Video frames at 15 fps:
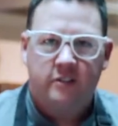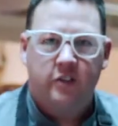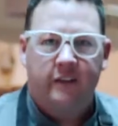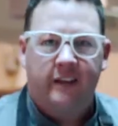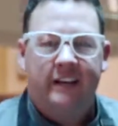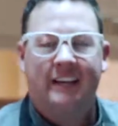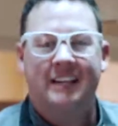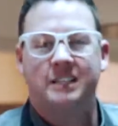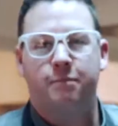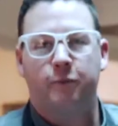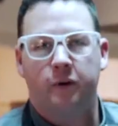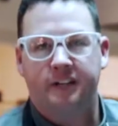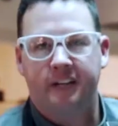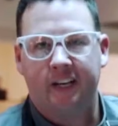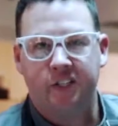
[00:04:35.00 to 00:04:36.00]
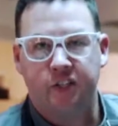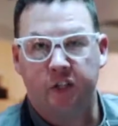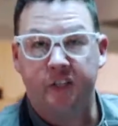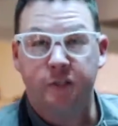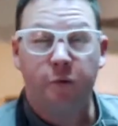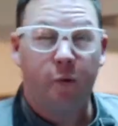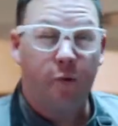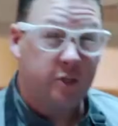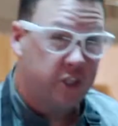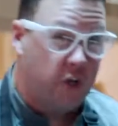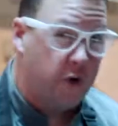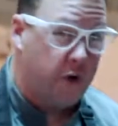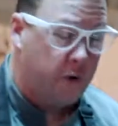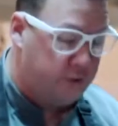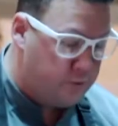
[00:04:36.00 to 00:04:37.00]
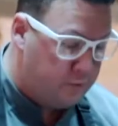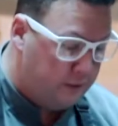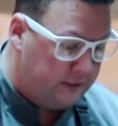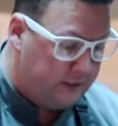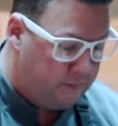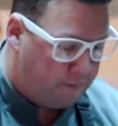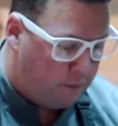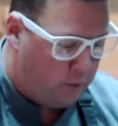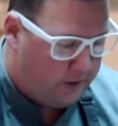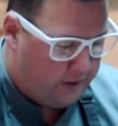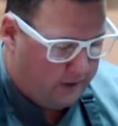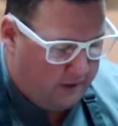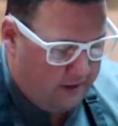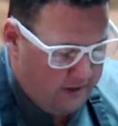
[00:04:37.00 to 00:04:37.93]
so that it gets more texture. Because with risotto, it's really important